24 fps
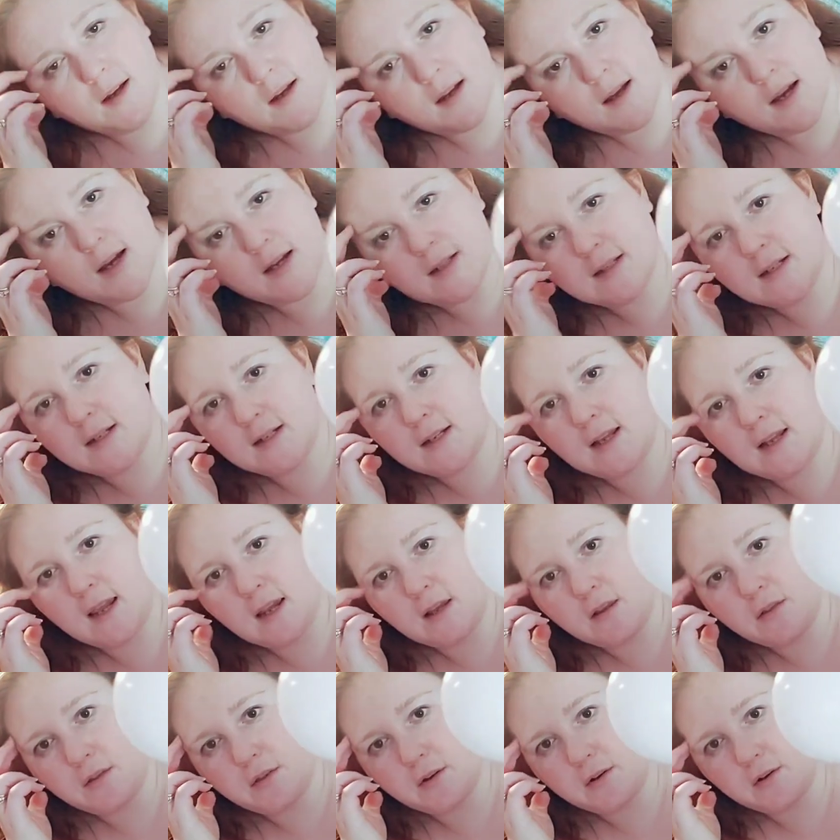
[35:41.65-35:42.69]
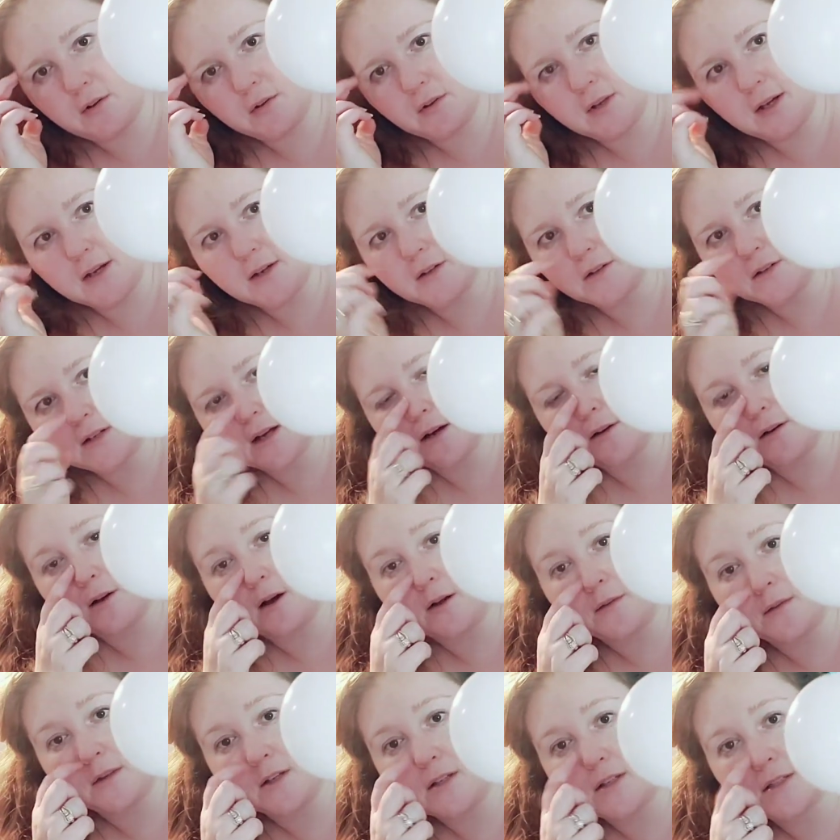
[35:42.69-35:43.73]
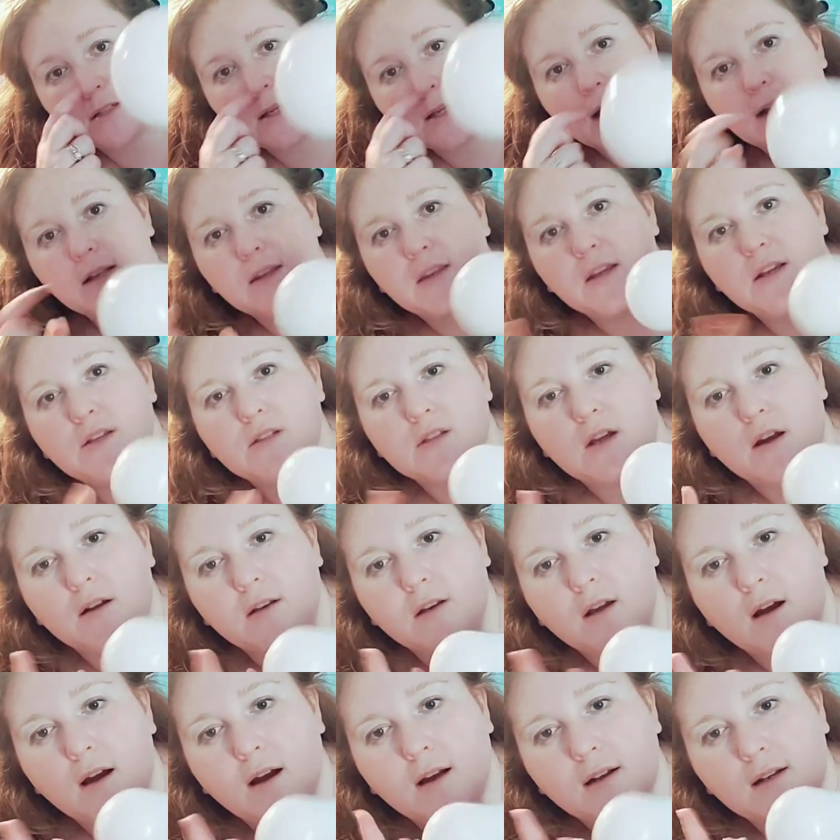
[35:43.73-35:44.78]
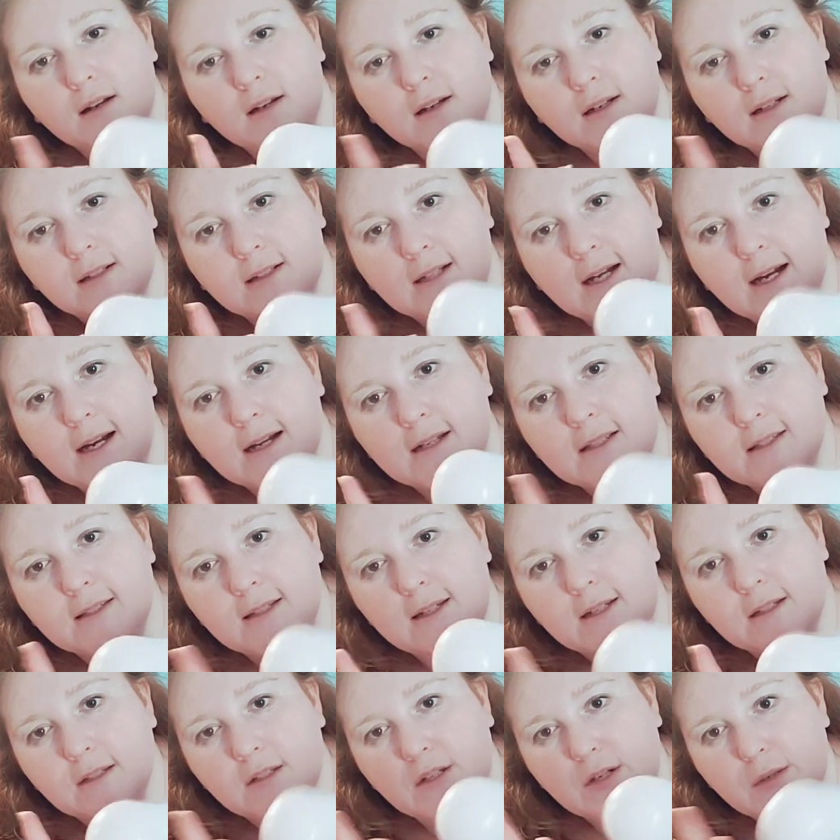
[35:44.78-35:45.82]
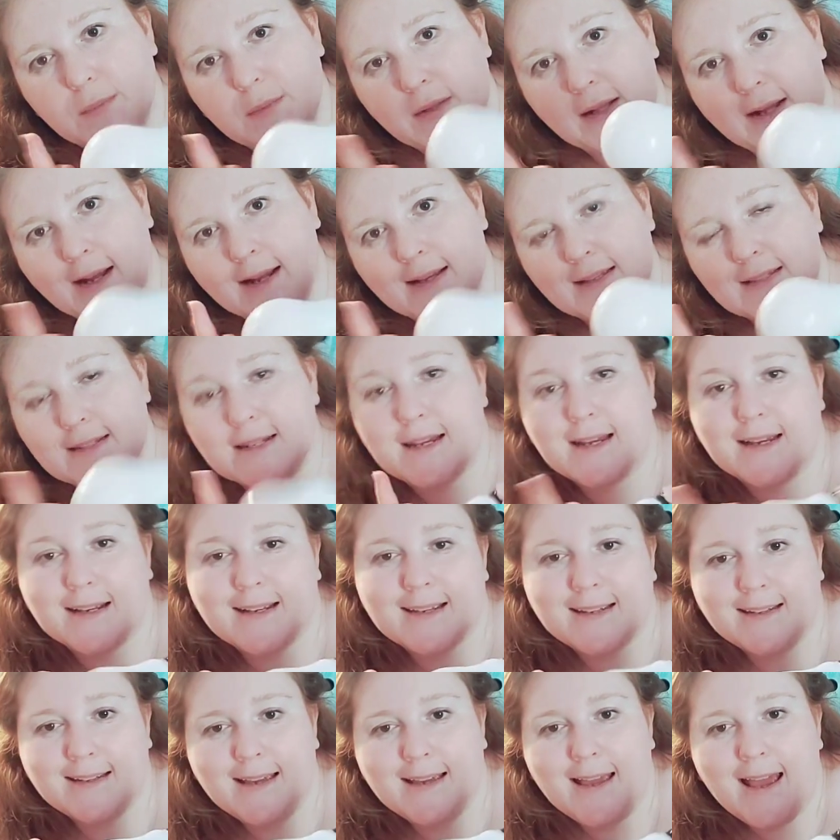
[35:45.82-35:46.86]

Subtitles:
I did a thinner layer down on this side. These are not glass, these are plastic.